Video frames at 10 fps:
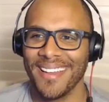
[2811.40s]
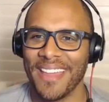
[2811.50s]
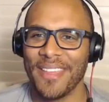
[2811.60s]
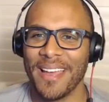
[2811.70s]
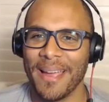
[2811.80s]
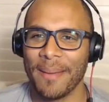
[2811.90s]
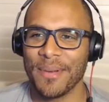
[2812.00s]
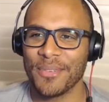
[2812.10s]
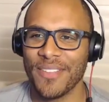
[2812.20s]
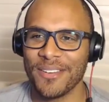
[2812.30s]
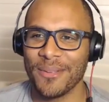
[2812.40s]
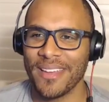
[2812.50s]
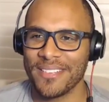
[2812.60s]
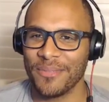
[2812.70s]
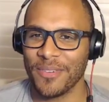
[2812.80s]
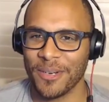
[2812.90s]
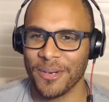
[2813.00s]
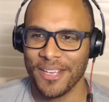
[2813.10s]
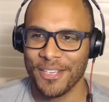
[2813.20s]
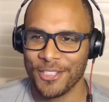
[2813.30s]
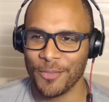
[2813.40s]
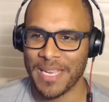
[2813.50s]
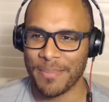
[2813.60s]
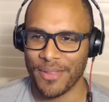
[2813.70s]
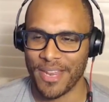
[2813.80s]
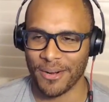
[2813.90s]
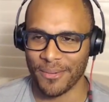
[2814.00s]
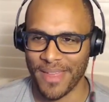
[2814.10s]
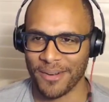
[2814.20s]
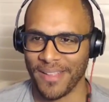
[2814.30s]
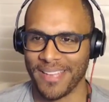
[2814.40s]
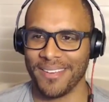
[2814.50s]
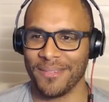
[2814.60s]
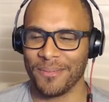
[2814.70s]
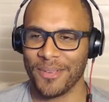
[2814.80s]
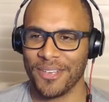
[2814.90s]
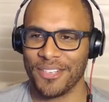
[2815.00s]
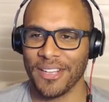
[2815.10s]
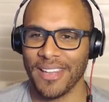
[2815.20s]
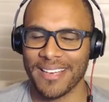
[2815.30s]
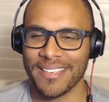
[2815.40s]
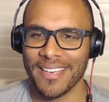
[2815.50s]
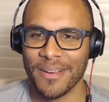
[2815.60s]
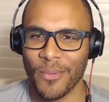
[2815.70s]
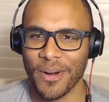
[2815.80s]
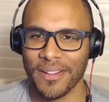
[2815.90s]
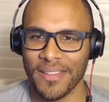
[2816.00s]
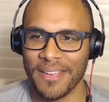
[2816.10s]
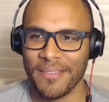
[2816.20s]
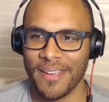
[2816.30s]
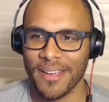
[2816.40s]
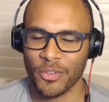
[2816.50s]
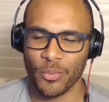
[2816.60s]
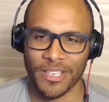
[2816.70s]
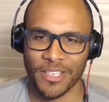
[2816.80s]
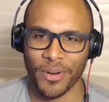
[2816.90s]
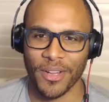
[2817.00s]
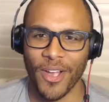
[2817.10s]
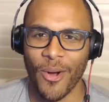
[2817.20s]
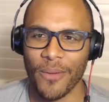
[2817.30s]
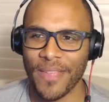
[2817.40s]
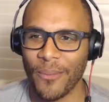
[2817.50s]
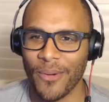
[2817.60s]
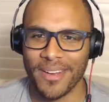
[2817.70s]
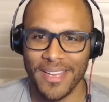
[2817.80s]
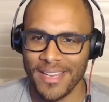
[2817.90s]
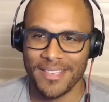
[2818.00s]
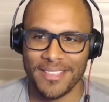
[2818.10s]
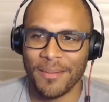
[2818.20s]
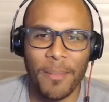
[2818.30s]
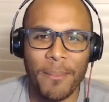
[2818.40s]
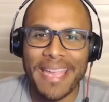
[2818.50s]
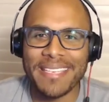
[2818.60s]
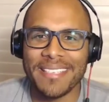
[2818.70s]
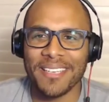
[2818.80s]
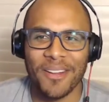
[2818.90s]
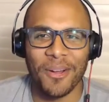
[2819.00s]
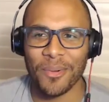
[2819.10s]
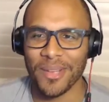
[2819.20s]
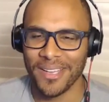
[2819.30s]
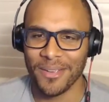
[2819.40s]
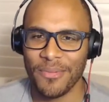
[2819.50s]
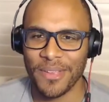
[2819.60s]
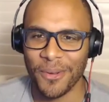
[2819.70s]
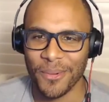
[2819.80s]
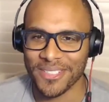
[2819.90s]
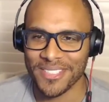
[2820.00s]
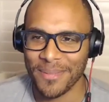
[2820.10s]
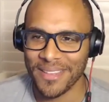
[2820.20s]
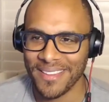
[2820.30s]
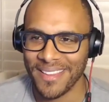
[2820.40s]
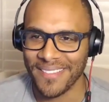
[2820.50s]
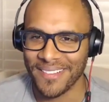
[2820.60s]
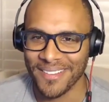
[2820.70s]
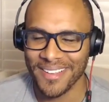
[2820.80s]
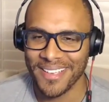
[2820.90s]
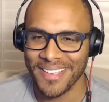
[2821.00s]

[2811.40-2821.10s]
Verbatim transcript: So I'm sure they do that just for so people that are that are like selecting where to live or selecting where to go if they want some amazing you know view or something then they'll